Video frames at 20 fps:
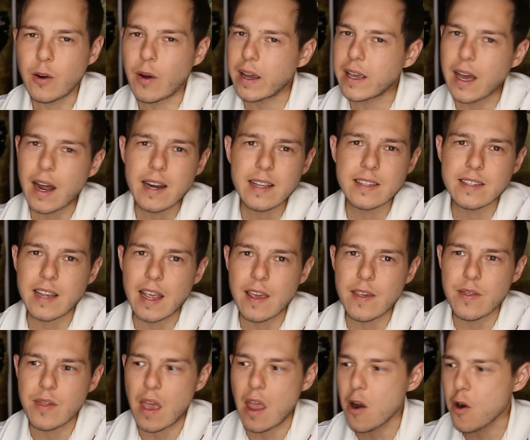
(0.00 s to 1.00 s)
No, I gotta
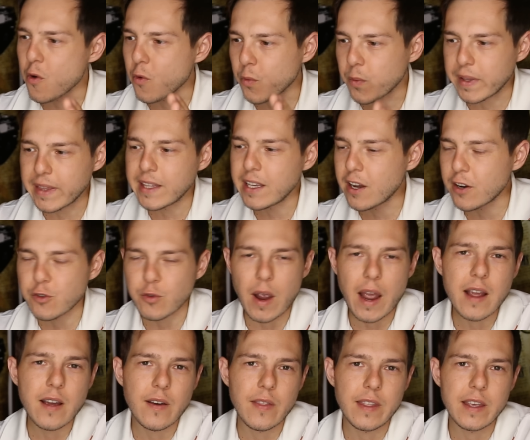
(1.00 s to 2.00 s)
say, they are really on
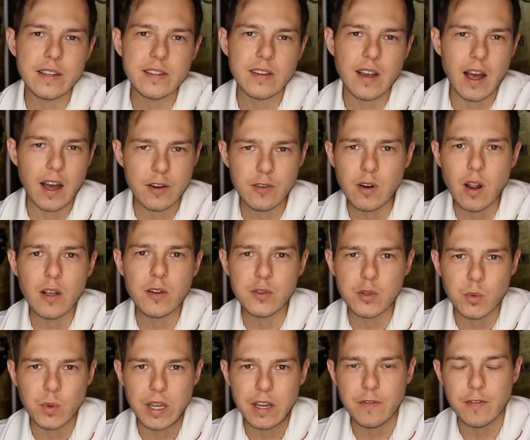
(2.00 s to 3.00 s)
track on this.
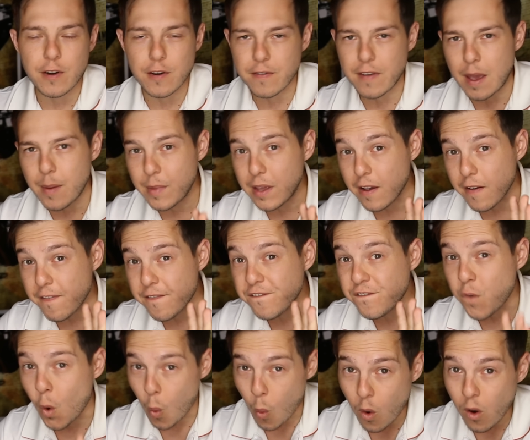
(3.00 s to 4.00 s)
$100 a week for a family of
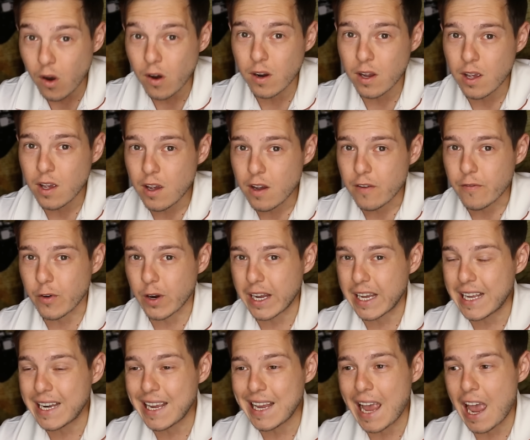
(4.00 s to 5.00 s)
four for
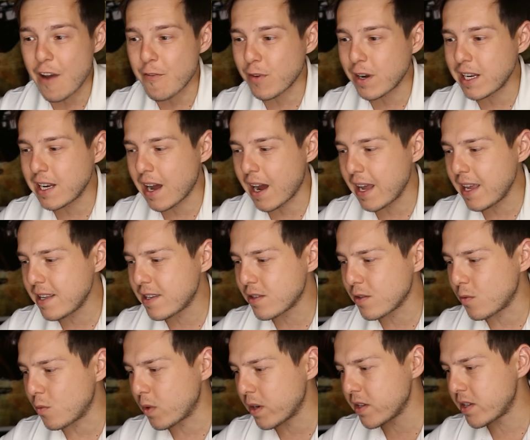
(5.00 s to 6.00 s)
eating every night,
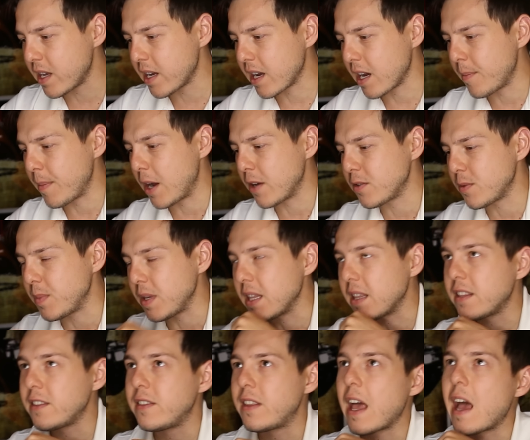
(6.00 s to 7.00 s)
what does that come out to
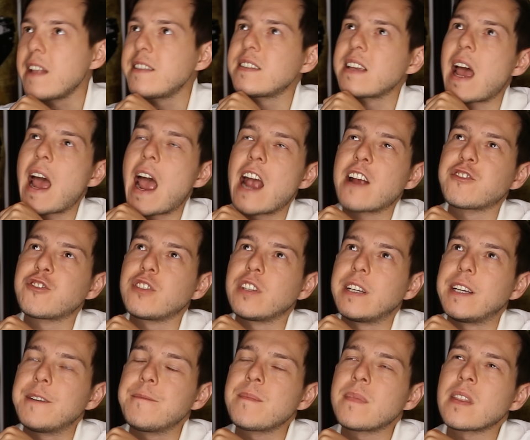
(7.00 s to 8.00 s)
be? That's
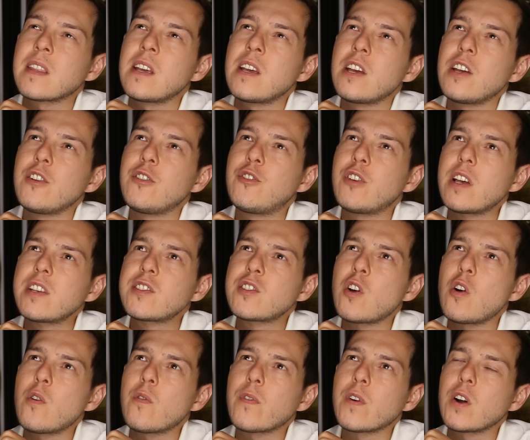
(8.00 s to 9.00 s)
actually just
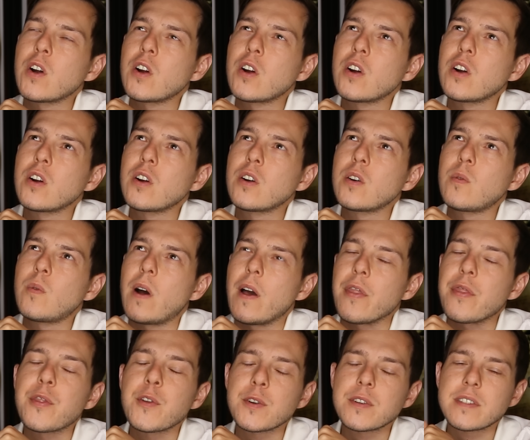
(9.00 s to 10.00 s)
over,
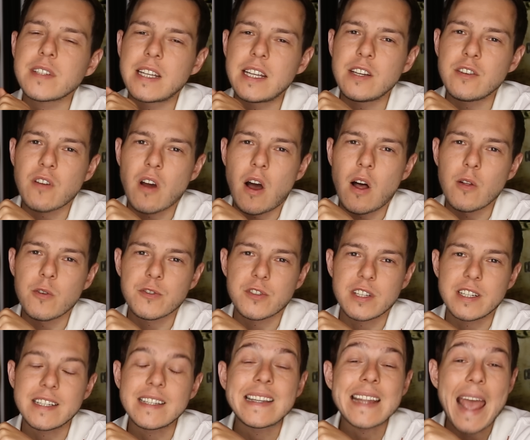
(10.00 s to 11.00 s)
what,
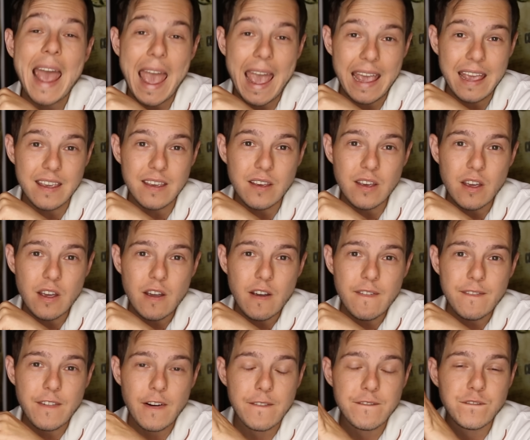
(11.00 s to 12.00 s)
$13 a day
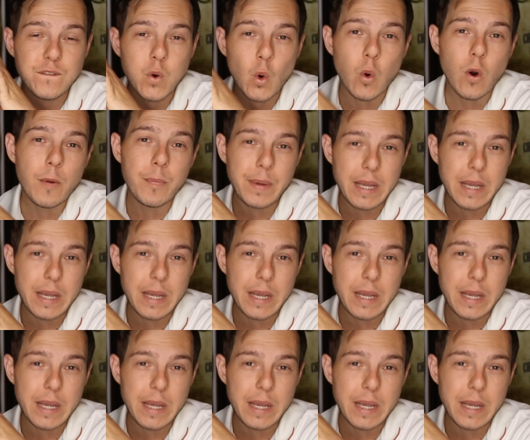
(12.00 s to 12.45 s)
for four